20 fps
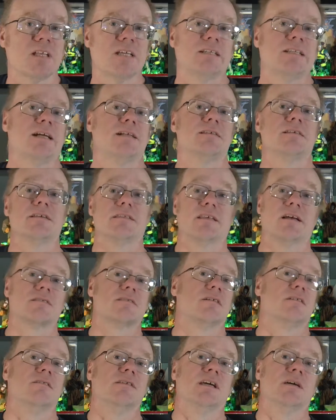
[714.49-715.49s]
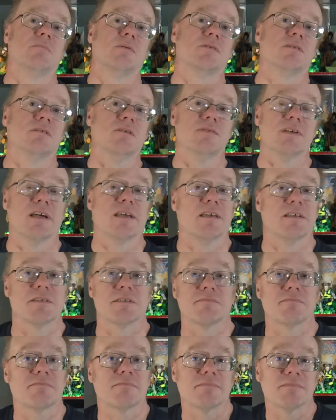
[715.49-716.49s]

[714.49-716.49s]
And that's it. That's all the episodes. I guess